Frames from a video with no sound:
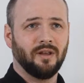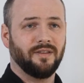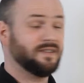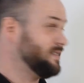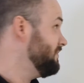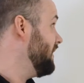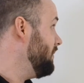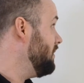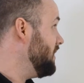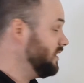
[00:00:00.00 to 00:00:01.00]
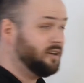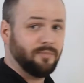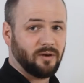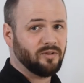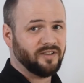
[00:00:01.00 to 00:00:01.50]
this is, it may be a
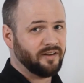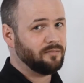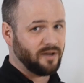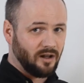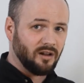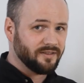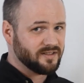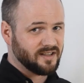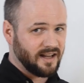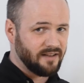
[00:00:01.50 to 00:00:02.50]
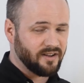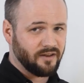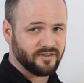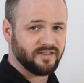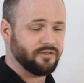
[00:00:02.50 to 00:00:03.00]
little bit redundant, but all this is going to have
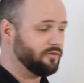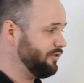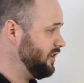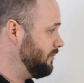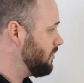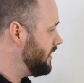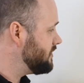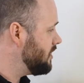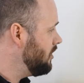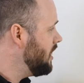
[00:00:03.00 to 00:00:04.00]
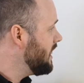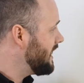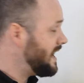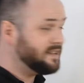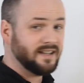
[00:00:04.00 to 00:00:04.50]
kind of a central theme, right? So
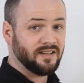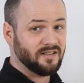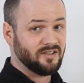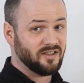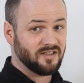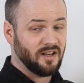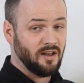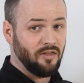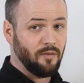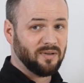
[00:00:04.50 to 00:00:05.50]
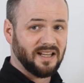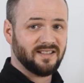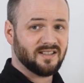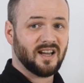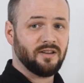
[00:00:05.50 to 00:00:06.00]
content is just the
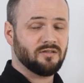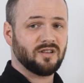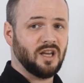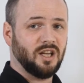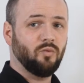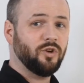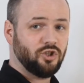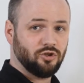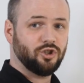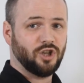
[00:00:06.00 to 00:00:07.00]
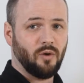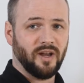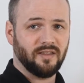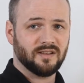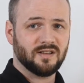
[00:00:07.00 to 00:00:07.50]
places on your site in which you're
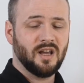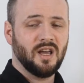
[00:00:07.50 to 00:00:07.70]
showing this.